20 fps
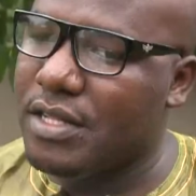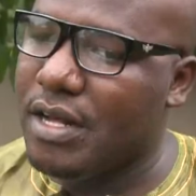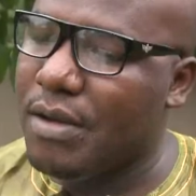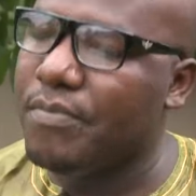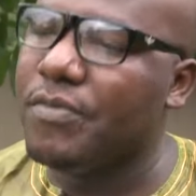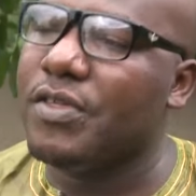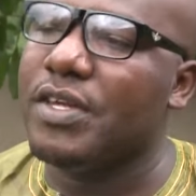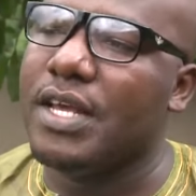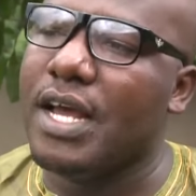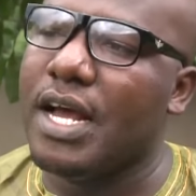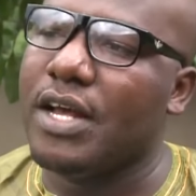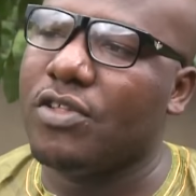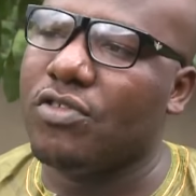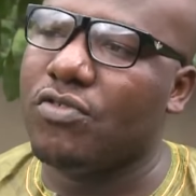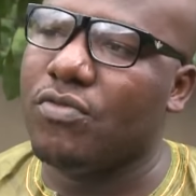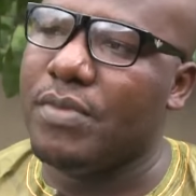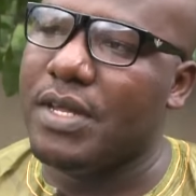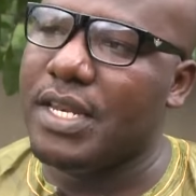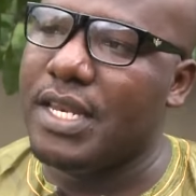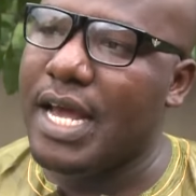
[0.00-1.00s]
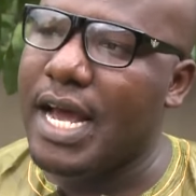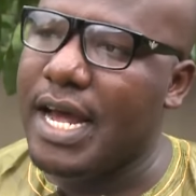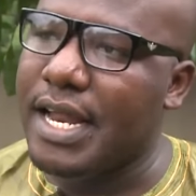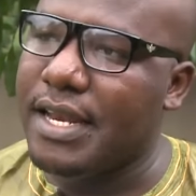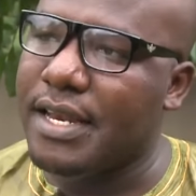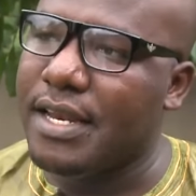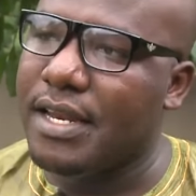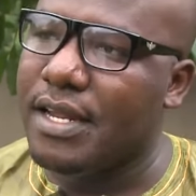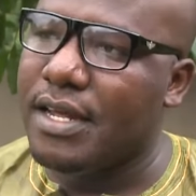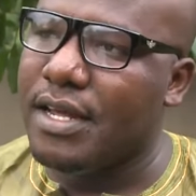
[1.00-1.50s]
Something has to be
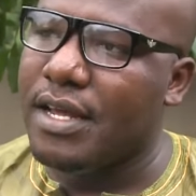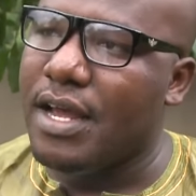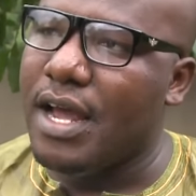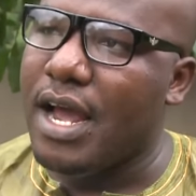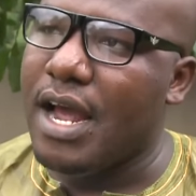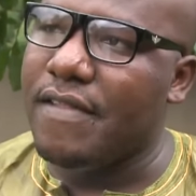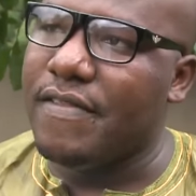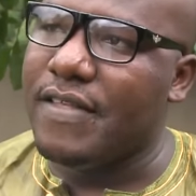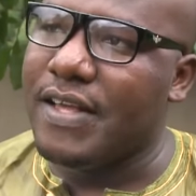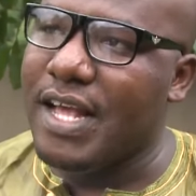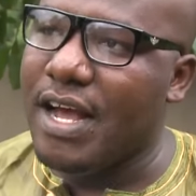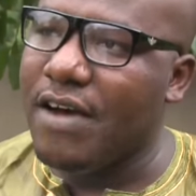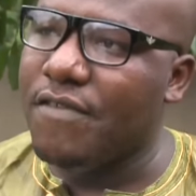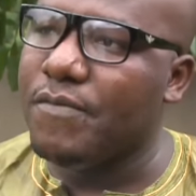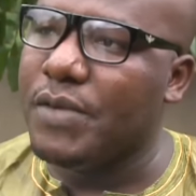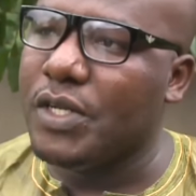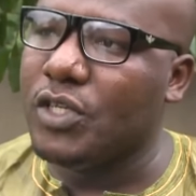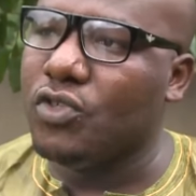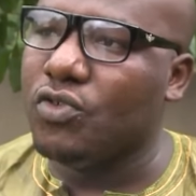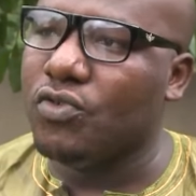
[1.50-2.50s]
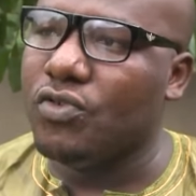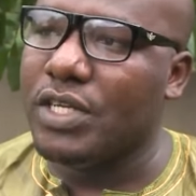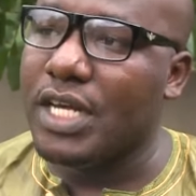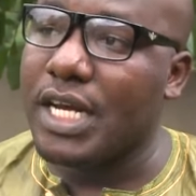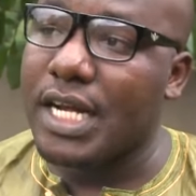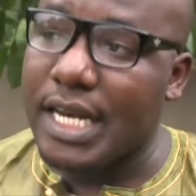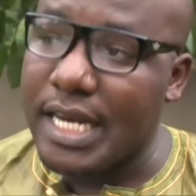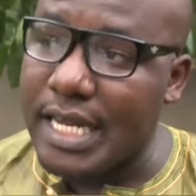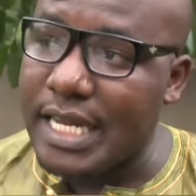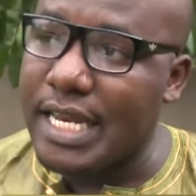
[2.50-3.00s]
done and the government should
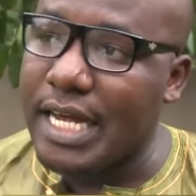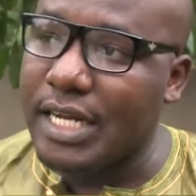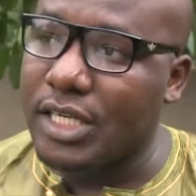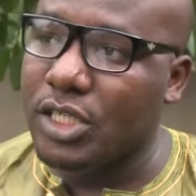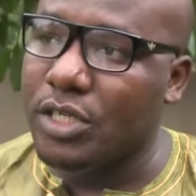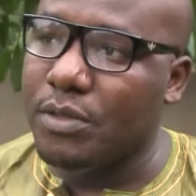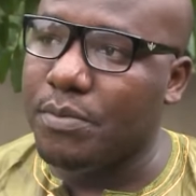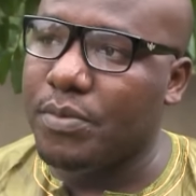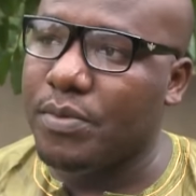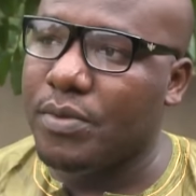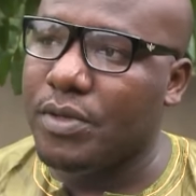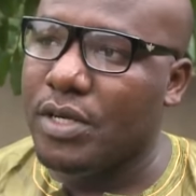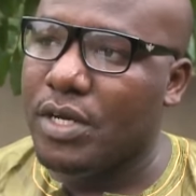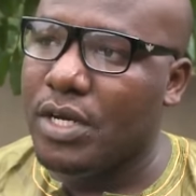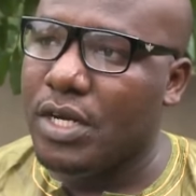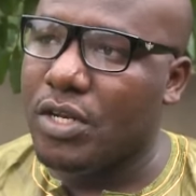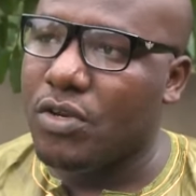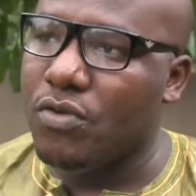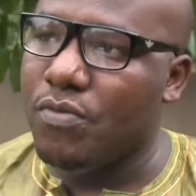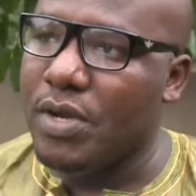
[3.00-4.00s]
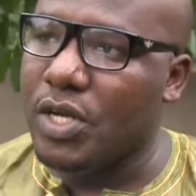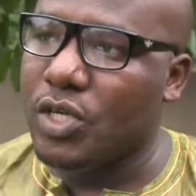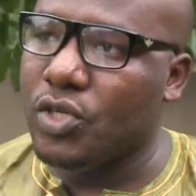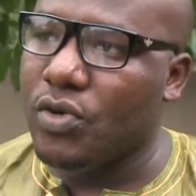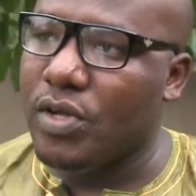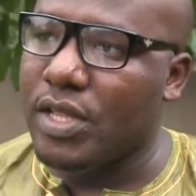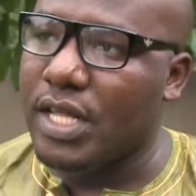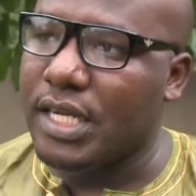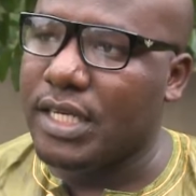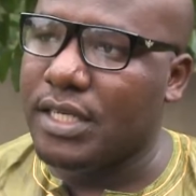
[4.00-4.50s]
take leadership to make
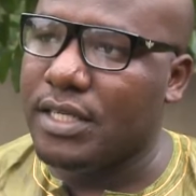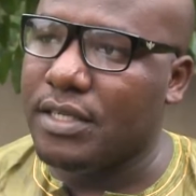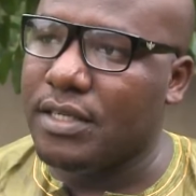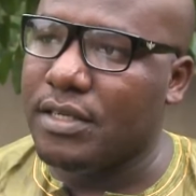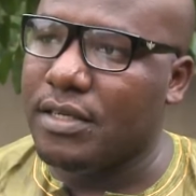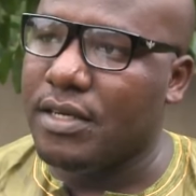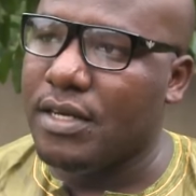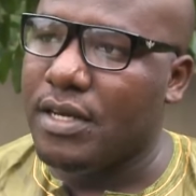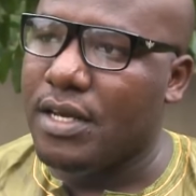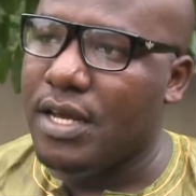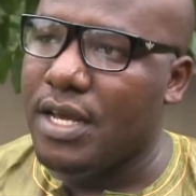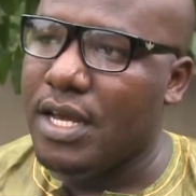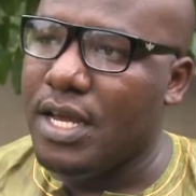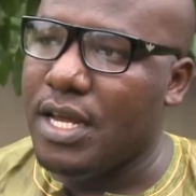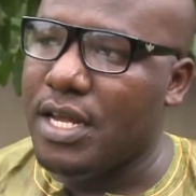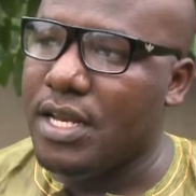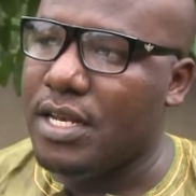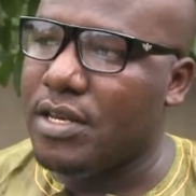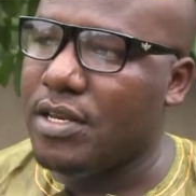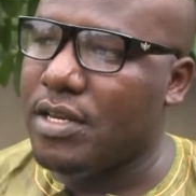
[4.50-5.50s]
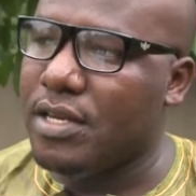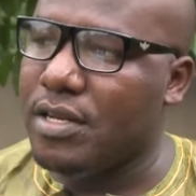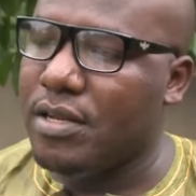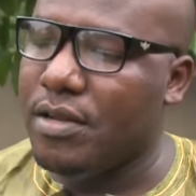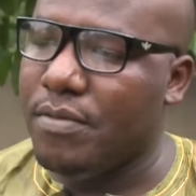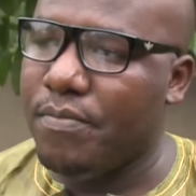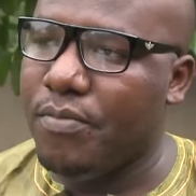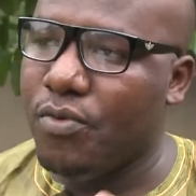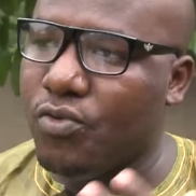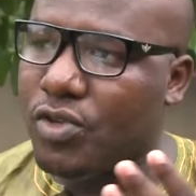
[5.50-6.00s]
sure that uh, it
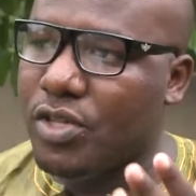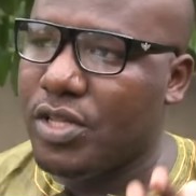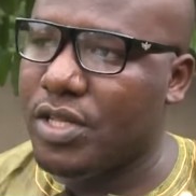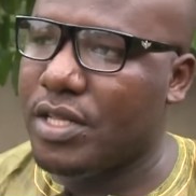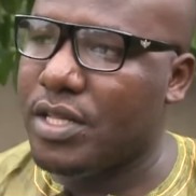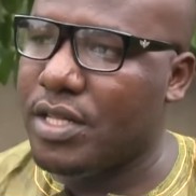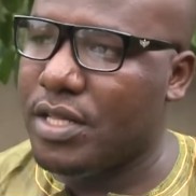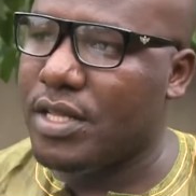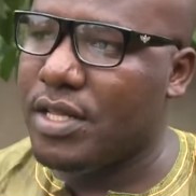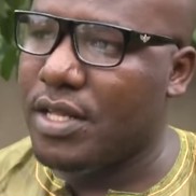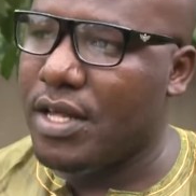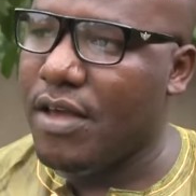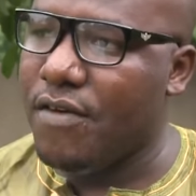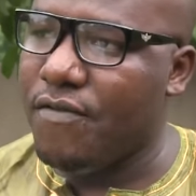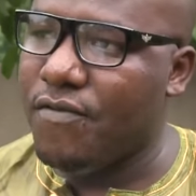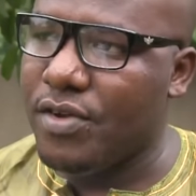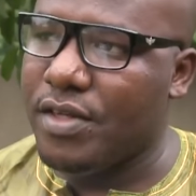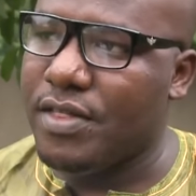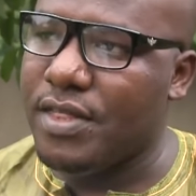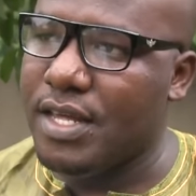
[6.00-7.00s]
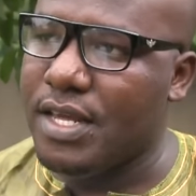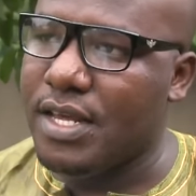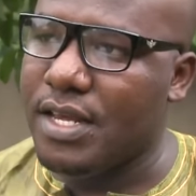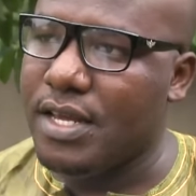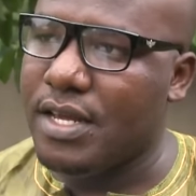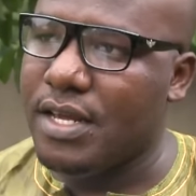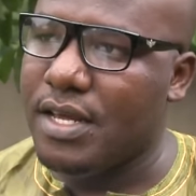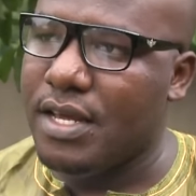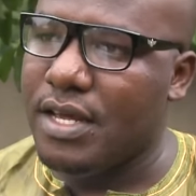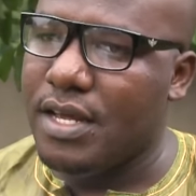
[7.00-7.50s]
puts everything
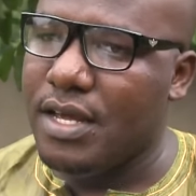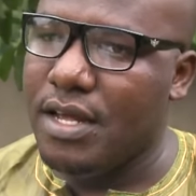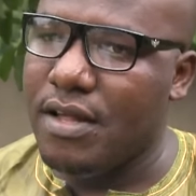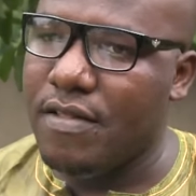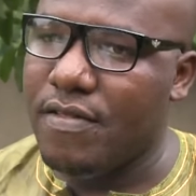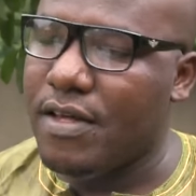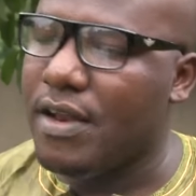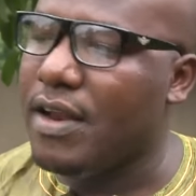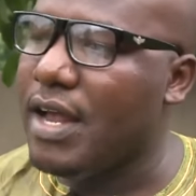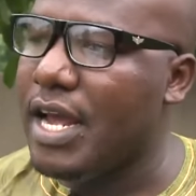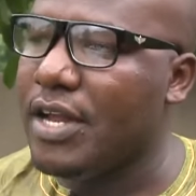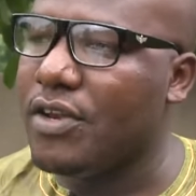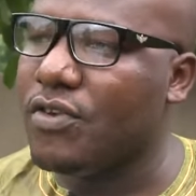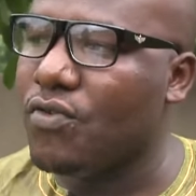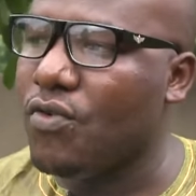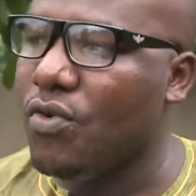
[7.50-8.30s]
in the light.